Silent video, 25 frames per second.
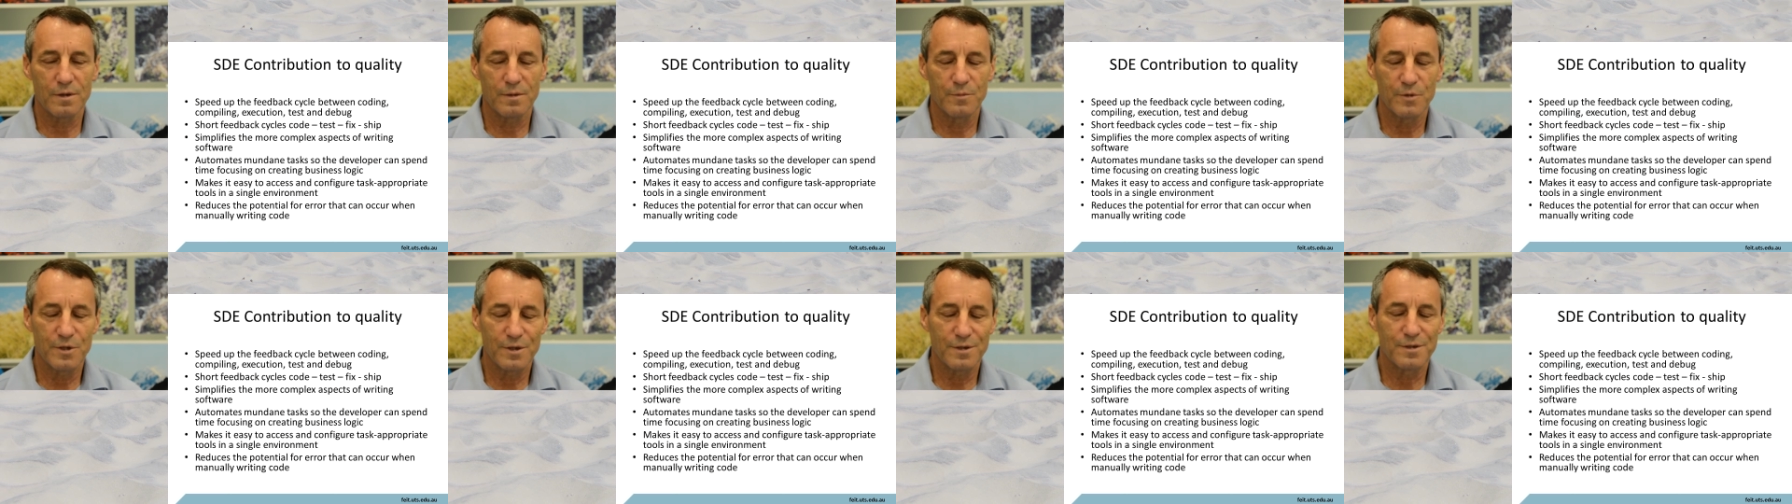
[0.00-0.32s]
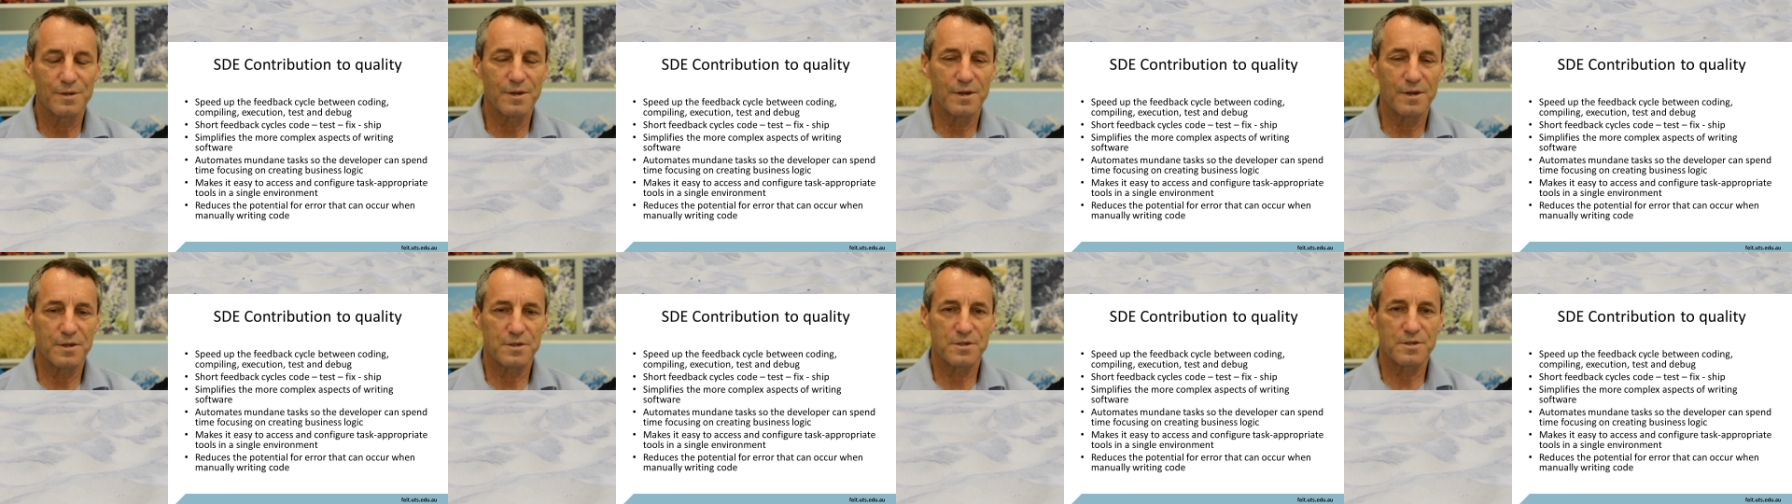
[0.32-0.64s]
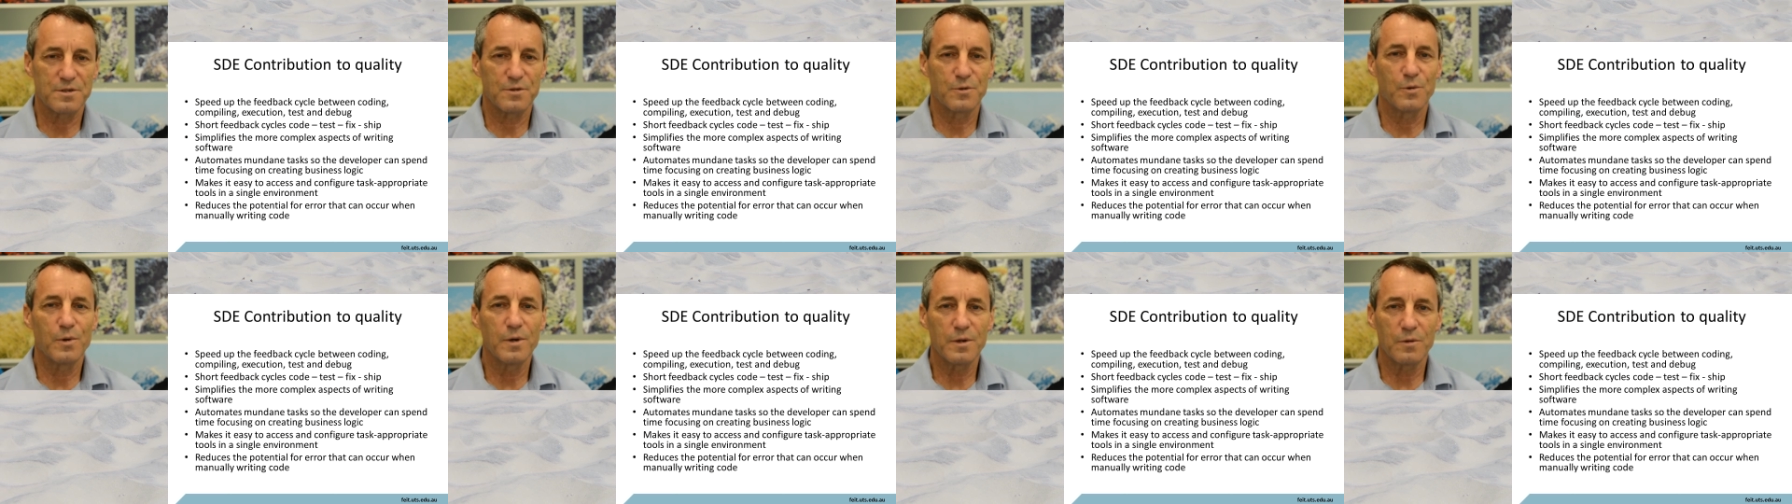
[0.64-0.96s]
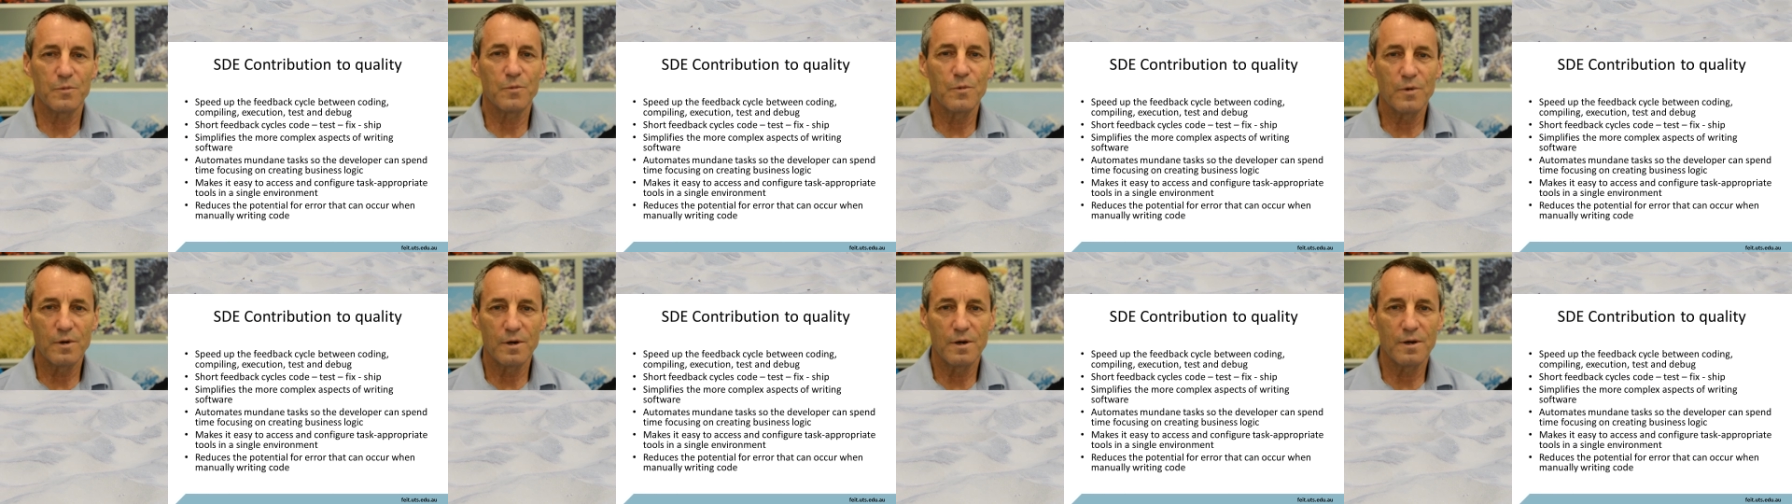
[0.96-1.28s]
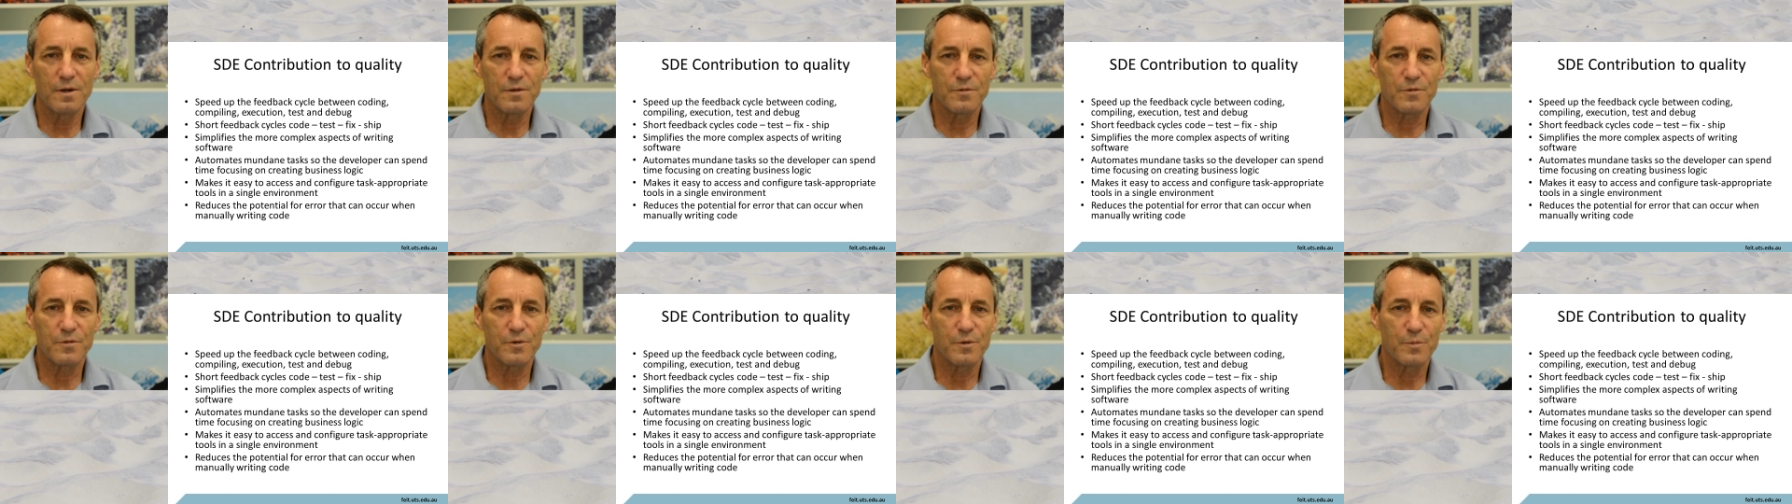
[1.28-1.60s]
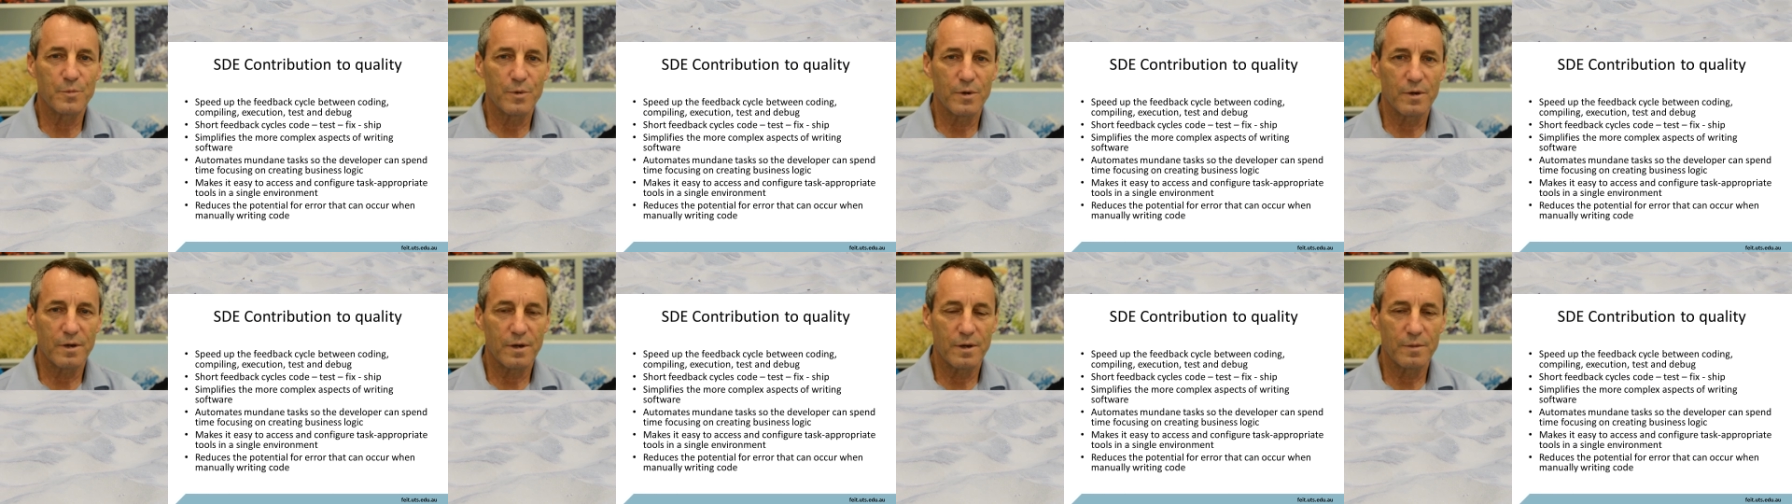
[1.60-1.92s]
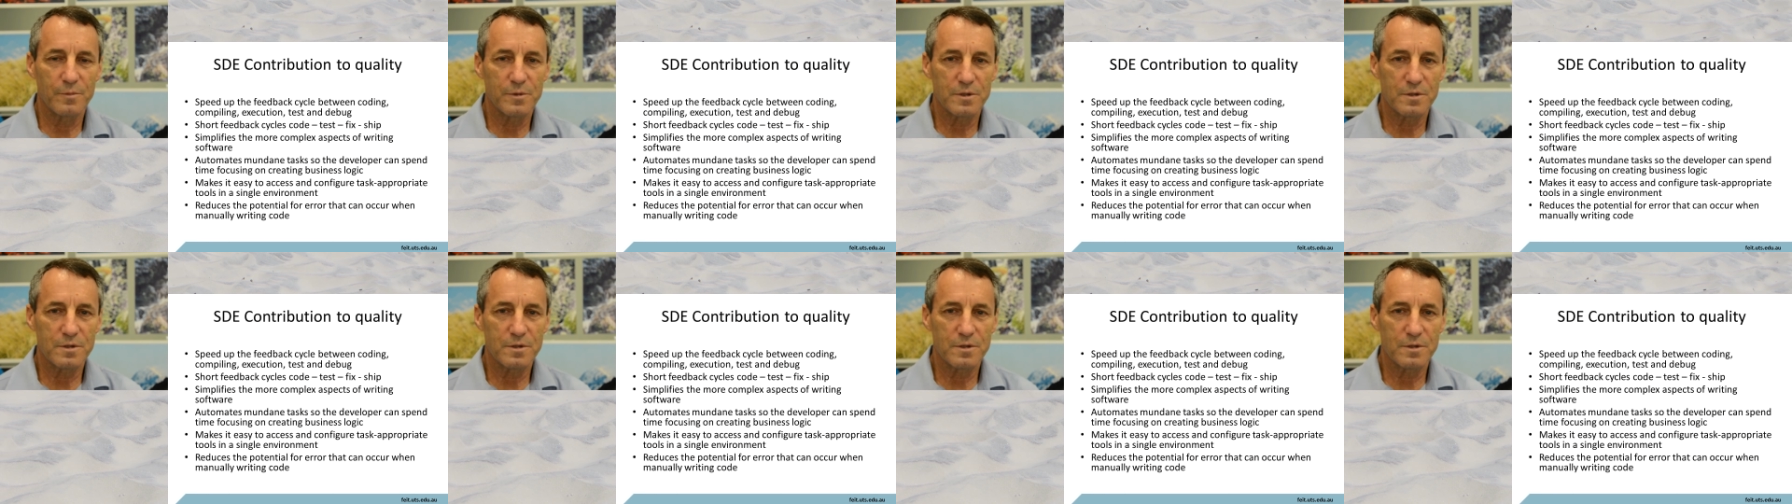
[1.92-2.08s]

I mean, it takes quite a while for a programmer